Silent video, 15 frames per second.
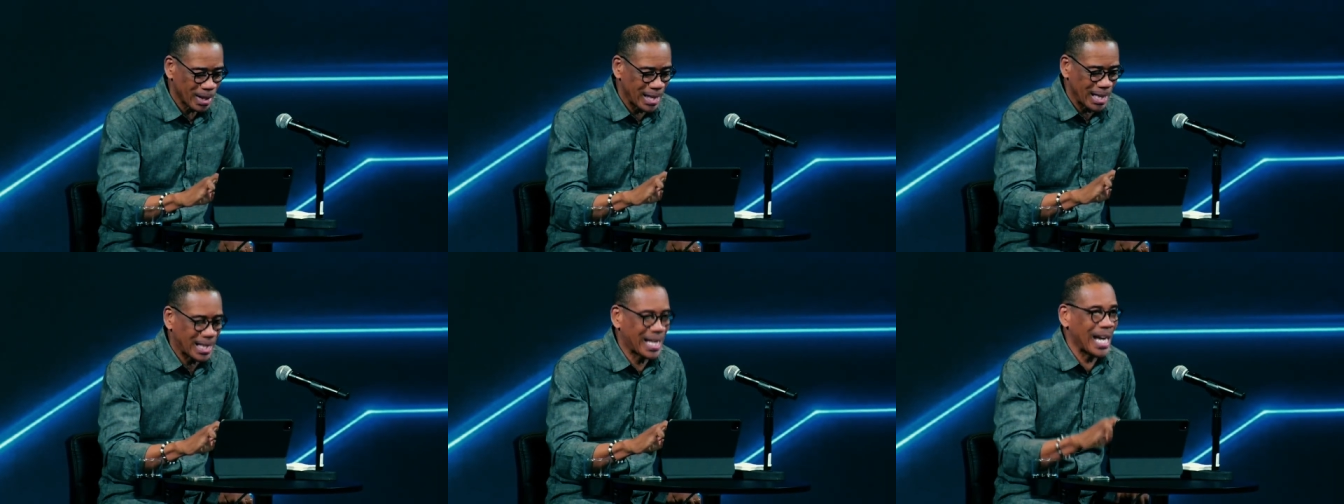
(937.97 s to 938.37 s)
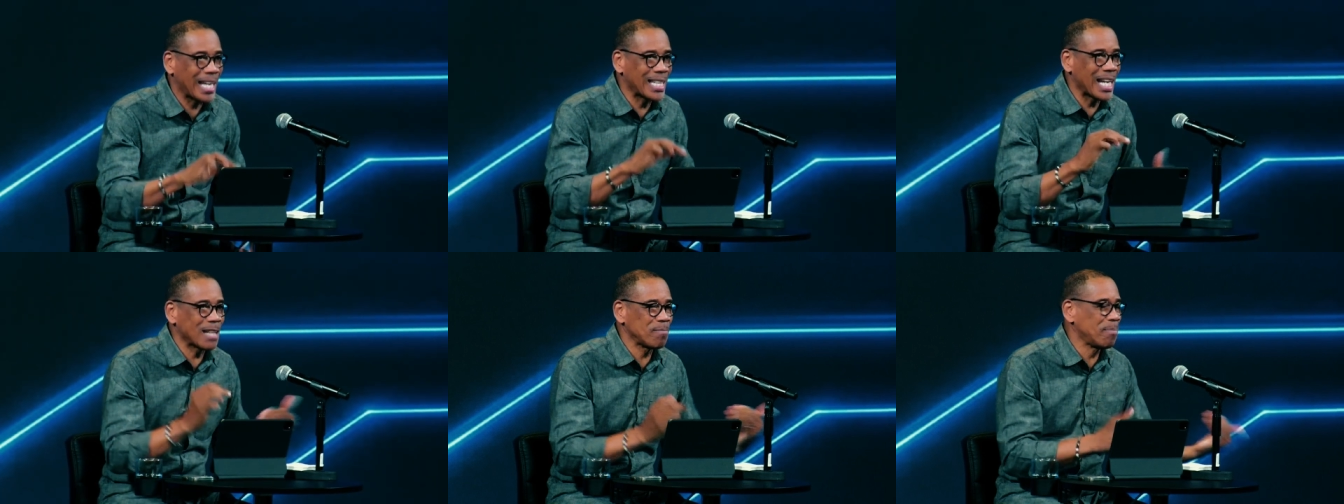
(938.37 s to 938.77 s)
It
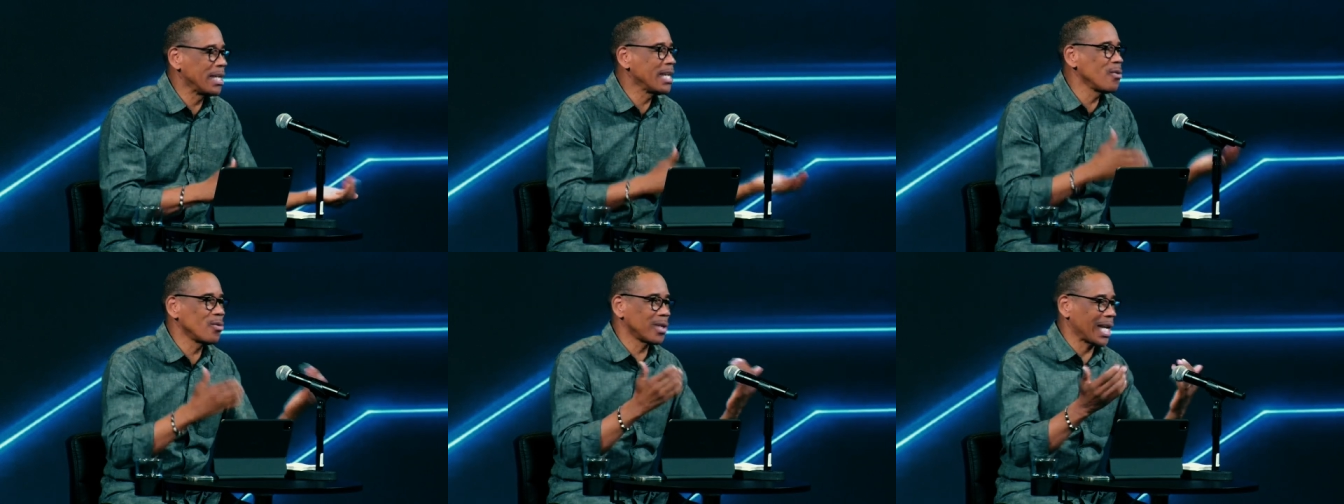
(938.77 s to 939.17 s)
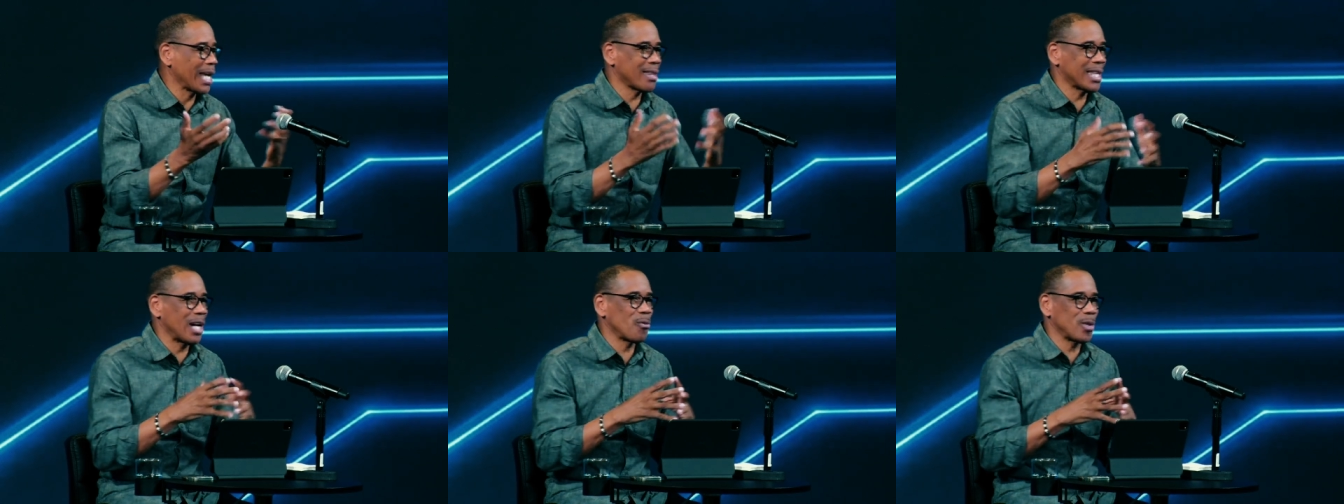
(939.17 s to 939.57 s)
cannot be
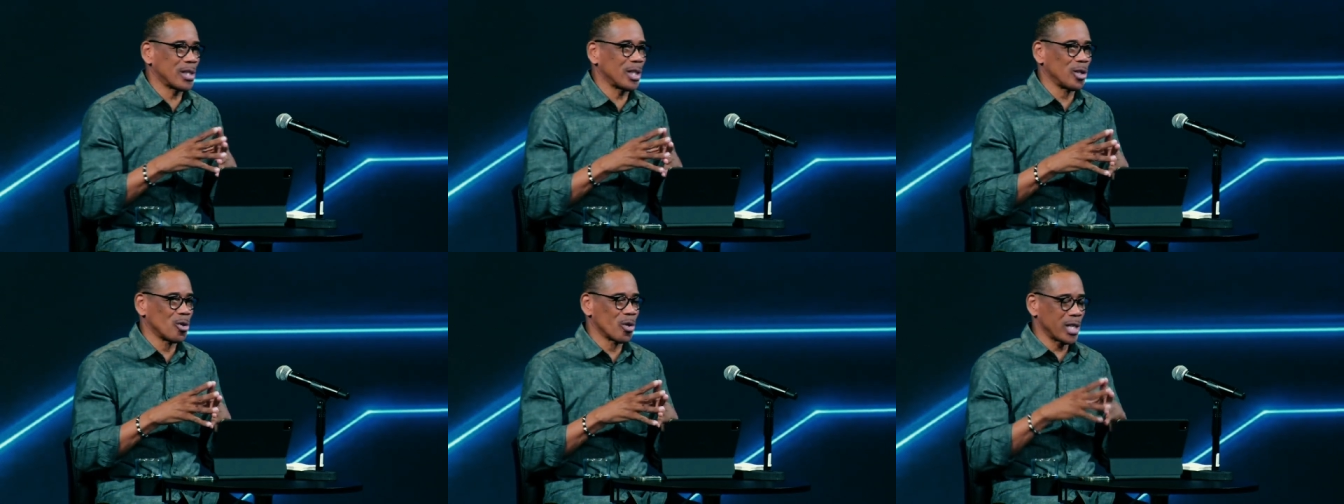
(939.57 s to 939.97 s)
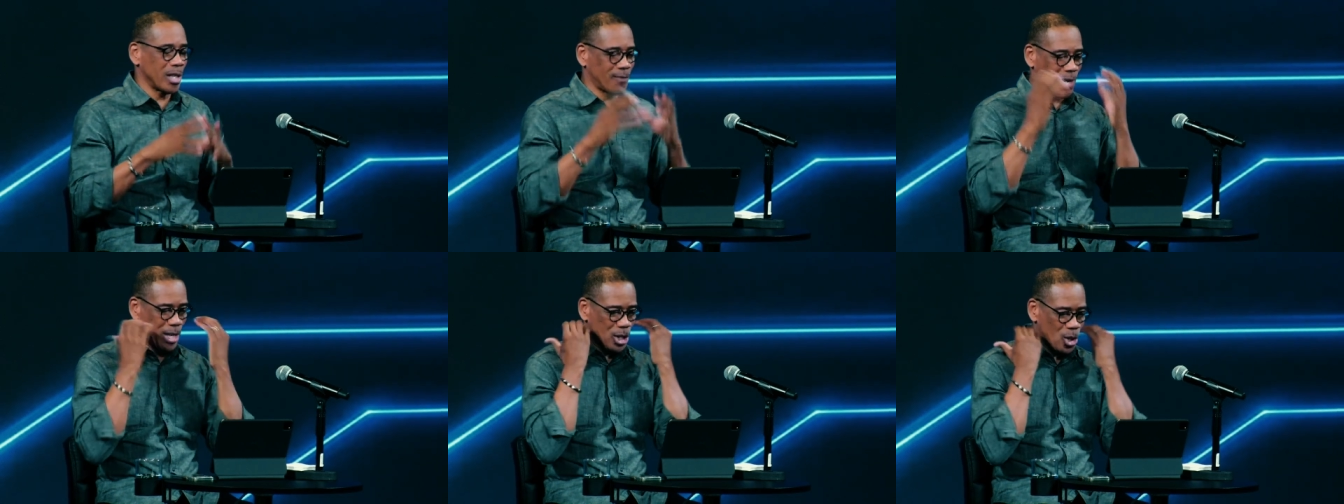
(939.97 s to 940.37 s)
like that with the Lord.
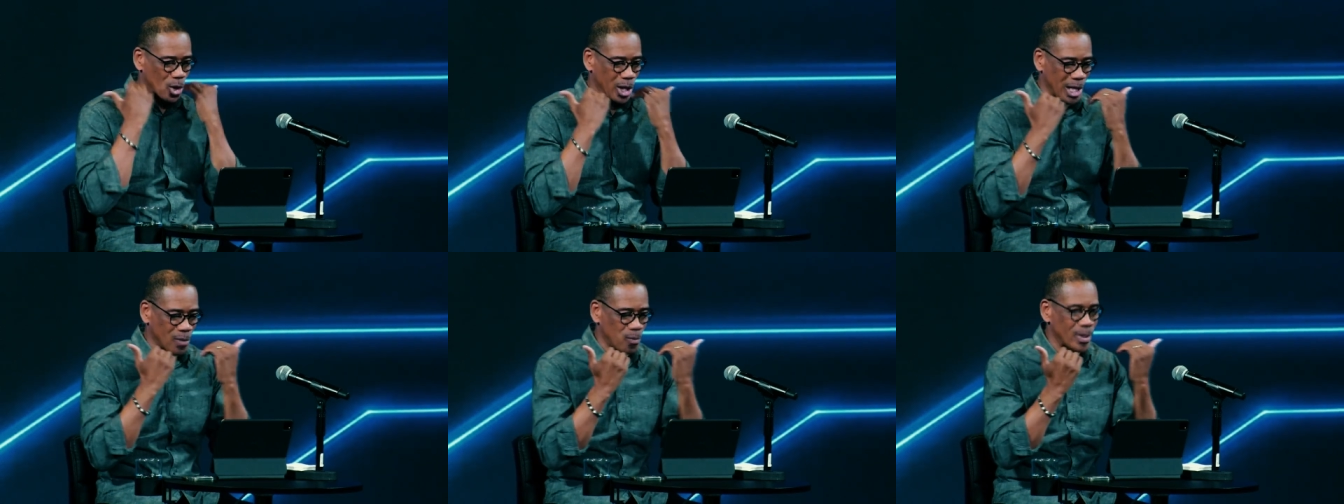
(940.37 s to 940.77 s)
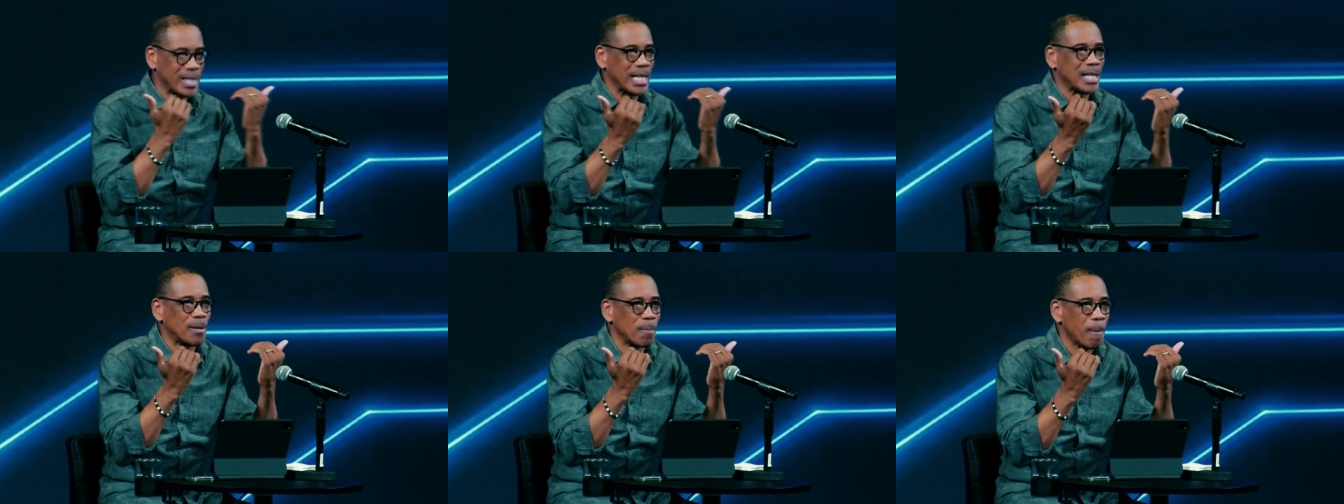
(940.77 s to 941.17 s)
If I yoke up
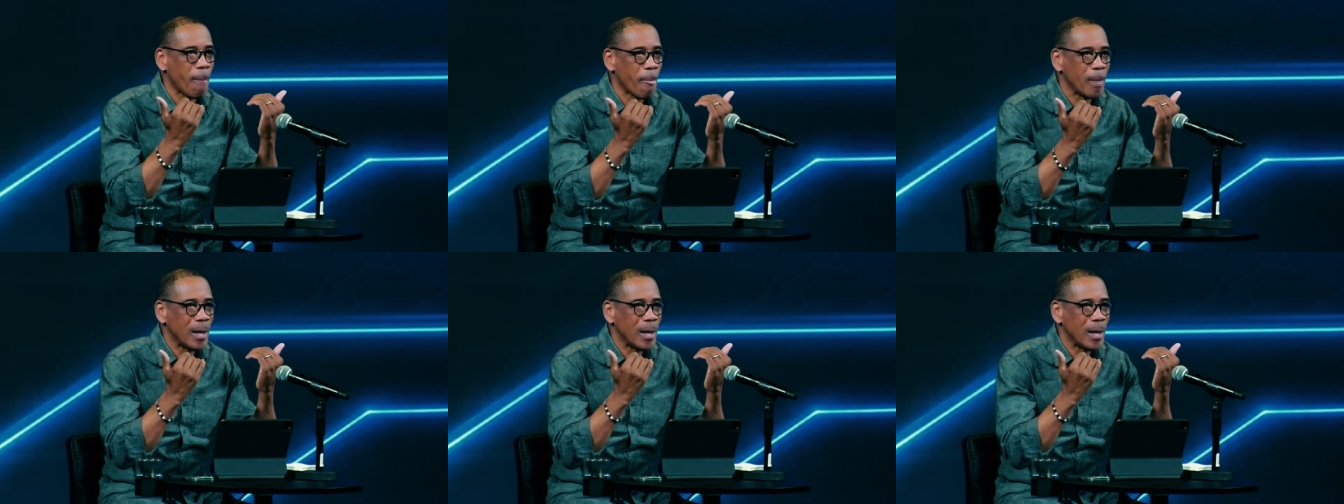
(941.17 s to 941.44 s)
with him,